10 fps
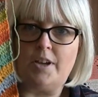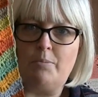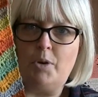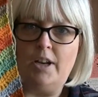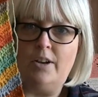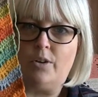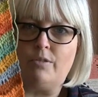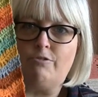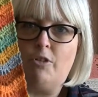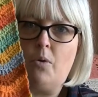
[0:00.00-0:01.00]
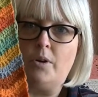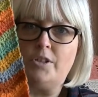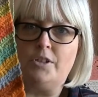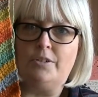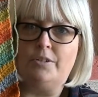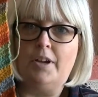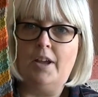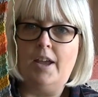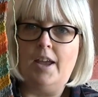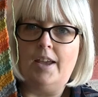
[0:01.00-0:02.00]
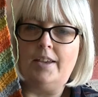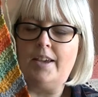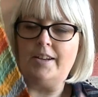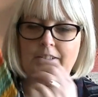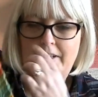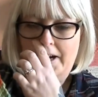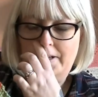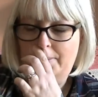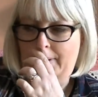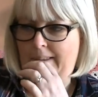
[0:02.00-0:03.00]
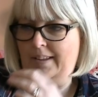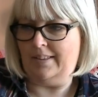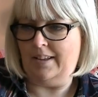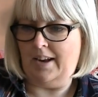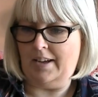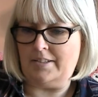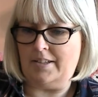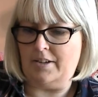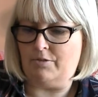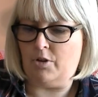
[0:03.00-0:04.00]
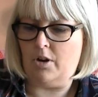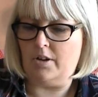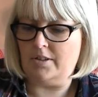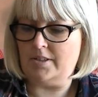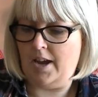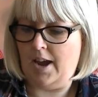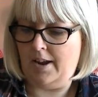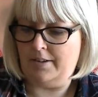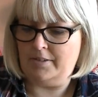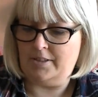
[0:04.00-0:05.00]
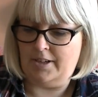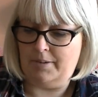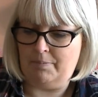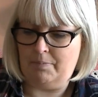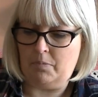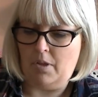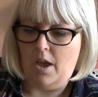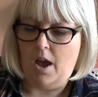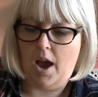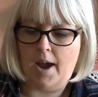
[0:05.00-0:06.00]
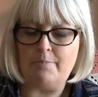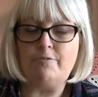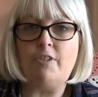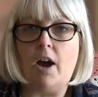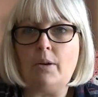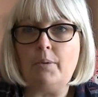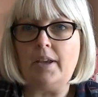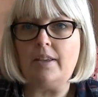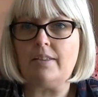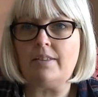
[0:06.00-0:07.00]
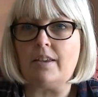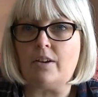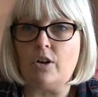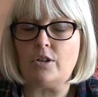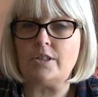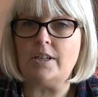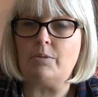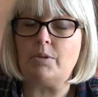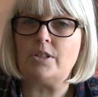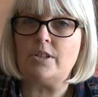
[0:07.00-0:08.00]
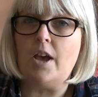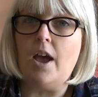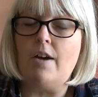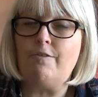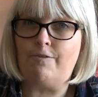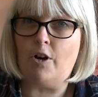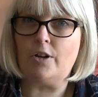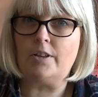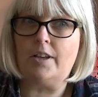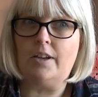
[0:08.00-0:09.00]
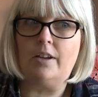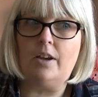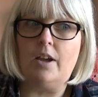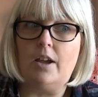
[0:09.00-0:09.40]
I'm really looking forward to getting started with the next set of colours, and I'm following the colour sequence for the